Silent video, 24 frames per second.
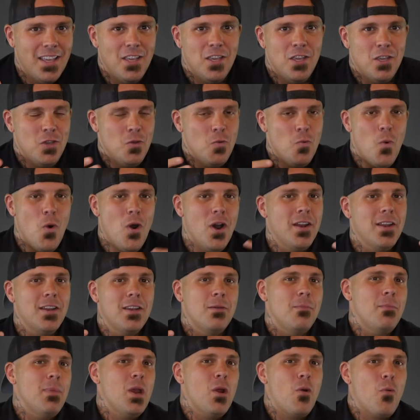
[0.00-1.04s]
You wanted
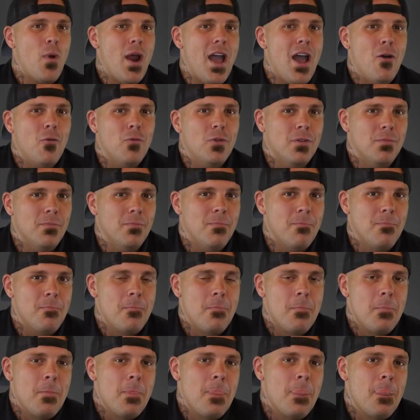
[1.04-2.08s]
to be around him.
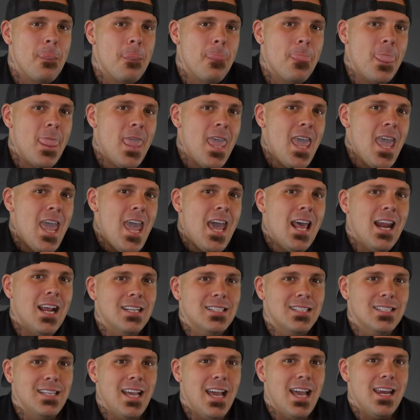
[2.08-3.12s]
And I
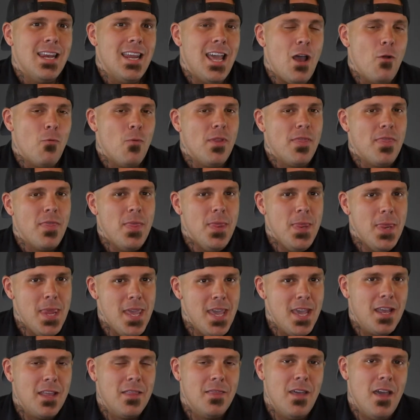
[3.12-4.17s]
sat down with
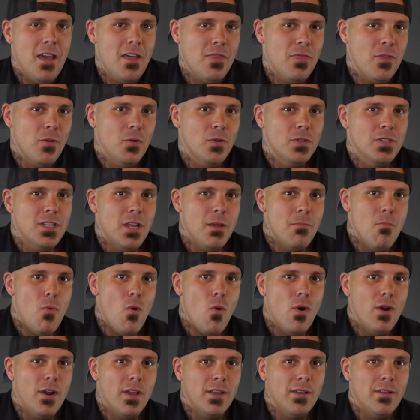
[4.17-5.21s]
Nick that Thursday
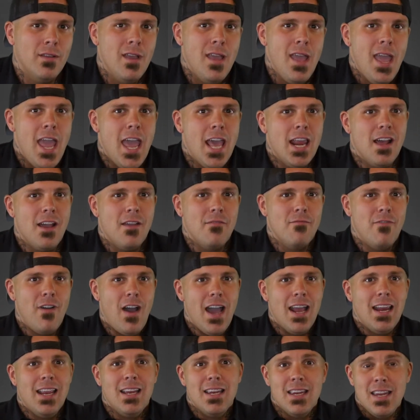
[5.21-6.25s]
morning, and I
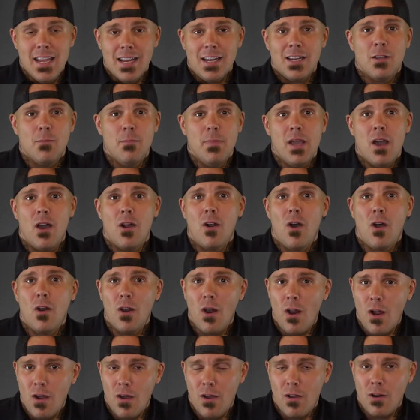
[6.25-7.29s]
invited Nick to be on
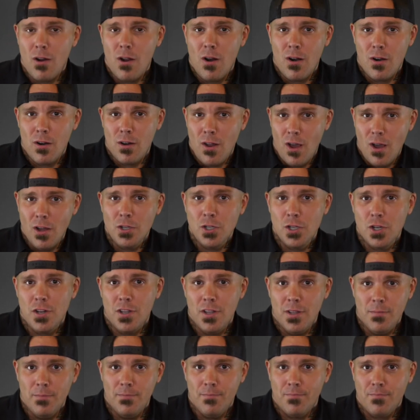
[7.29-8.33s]
our launch
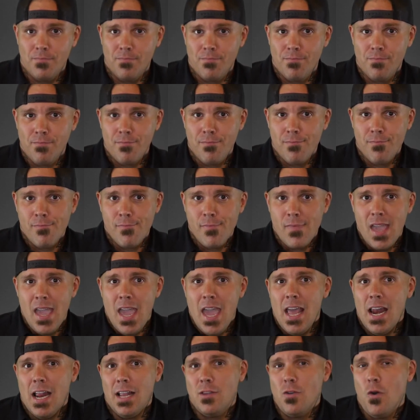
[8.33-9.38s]
team.
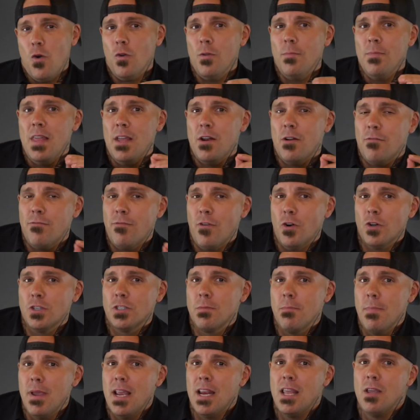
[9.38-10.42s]
And I told him that our
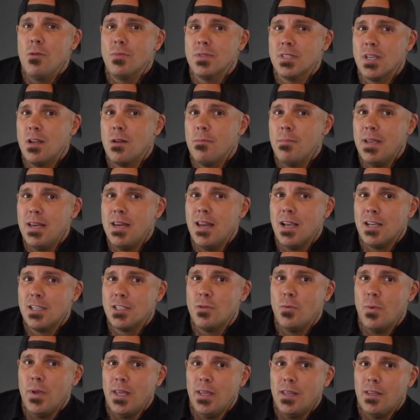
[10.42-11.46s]
first meeting was going to be
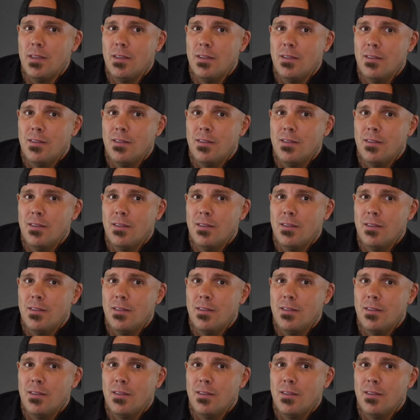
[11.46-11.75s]
next week.